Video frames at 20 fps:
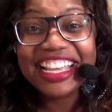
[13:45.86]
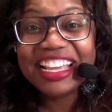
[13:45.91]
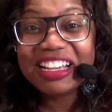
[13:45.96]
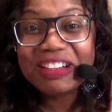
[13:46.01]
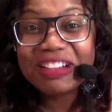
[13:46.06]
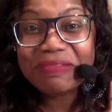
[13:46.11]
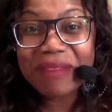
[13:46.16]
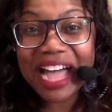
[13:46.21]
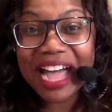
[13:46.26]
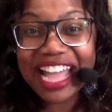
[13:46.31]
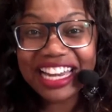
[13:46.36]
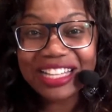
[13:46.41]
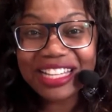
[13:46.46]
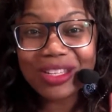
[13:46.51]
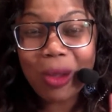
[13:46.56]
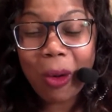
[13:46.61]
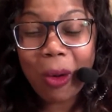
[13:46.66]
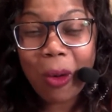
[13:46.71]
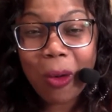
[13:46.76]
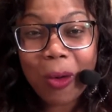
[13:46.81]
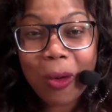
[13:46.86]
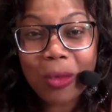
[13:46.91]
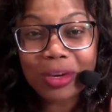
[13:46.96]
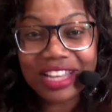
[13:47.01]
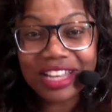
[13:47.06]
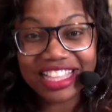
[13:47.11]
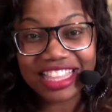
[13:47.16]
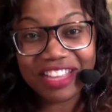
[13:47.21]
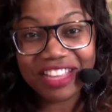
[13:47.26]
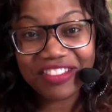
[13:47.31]
mine is old
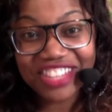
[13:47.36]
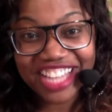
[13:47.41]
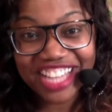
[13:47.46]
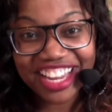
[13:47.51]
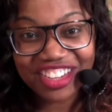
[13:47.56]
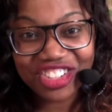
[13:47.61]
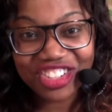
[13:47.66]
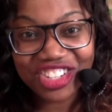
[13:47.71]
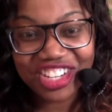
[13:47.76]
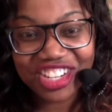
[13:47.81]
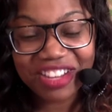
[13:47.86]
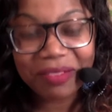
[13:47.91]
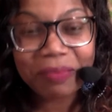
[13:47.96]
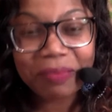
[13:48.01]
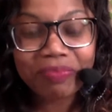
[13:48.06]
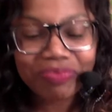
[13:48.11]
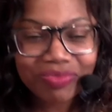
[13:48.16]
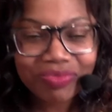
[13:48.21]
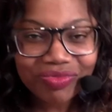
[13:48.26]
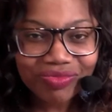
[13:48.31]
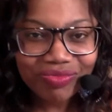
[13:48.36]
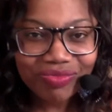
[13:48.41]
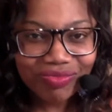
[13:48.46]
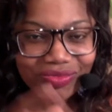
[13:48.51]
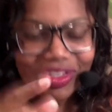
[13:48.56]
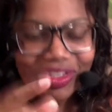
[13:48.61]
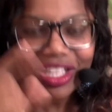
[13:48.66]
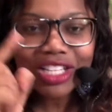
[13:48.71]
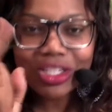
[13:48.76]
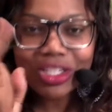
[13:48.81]
and they've changed it.
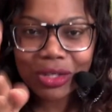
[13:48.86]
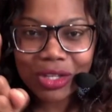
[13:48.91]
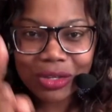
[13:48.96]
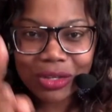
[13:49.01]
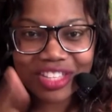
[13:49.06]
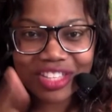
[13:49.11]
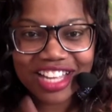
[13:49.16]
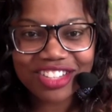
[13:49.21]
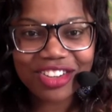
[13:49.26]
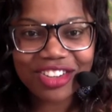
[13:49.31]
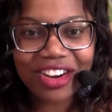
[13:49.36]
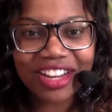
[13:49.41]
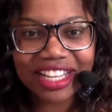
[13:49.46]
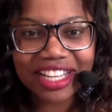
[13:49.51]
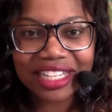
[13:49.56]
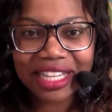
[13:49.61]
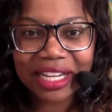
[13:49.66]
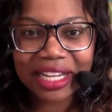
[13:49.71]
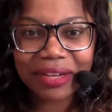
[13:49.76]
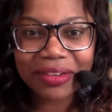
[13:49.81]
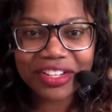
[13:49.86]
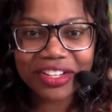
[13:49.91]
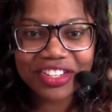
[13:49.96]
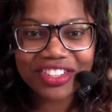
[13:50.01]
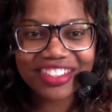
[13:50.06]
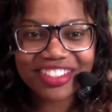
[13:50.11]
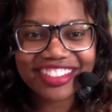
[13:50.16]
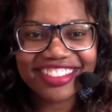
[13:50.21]
So use that target language.